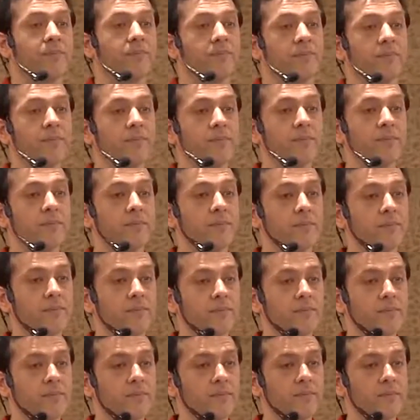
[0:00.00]

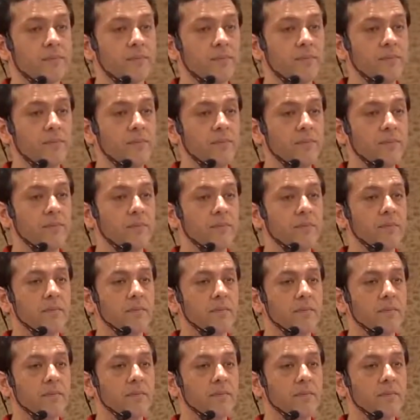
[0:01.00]
No one is speaking in this clip.